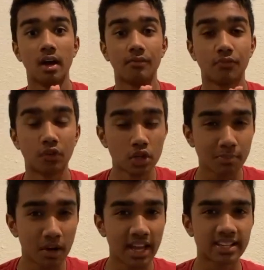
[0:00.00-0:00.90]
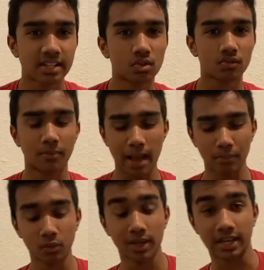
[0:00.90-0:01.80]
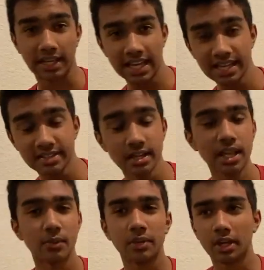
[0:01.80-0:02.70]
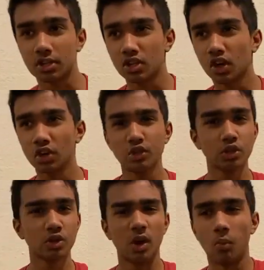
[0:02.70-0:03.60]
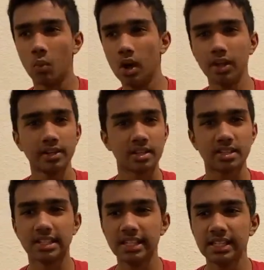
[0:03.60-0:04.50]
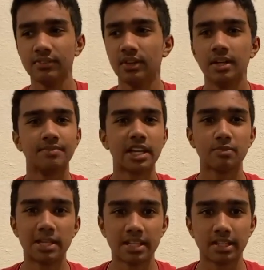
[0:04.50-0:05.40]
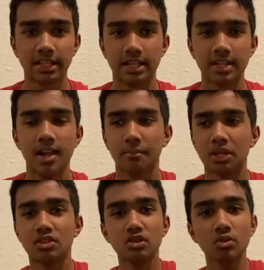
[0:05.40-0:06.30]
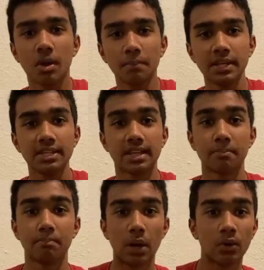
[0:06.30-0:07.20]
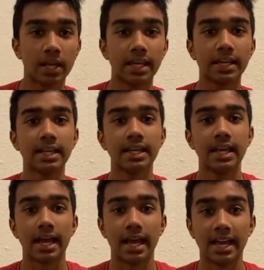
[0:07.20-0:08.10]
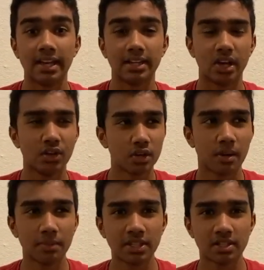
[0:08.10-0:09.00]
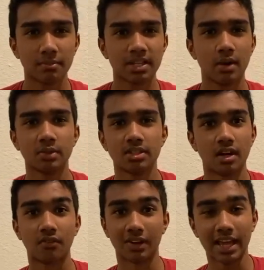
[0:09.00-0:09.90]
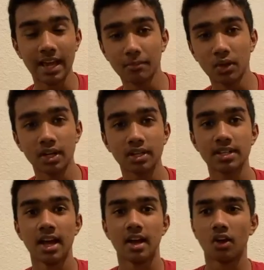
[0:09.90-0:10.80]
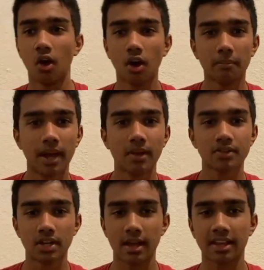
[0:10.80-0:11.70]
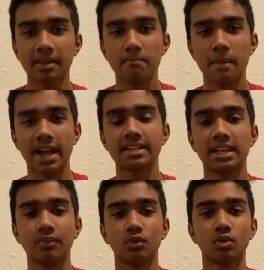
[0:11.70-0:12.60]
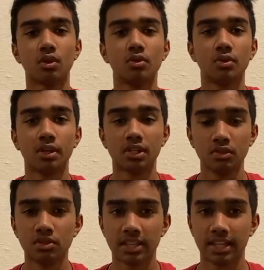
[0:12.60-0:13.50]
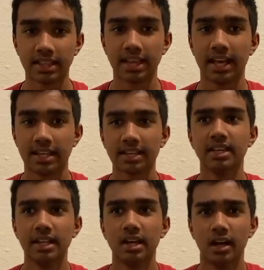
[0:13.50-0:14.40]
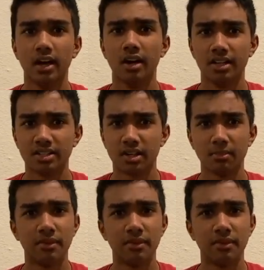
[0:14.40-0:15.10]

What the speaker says: first-party accessories from Apple, we got a case, we got a charger, a wallet, a sleeve. That's basically it. But as new companies like Belkin and other companies comes out with stuff for cameras, car mounts. I think MagSafe will grow to a huge thing that is going to be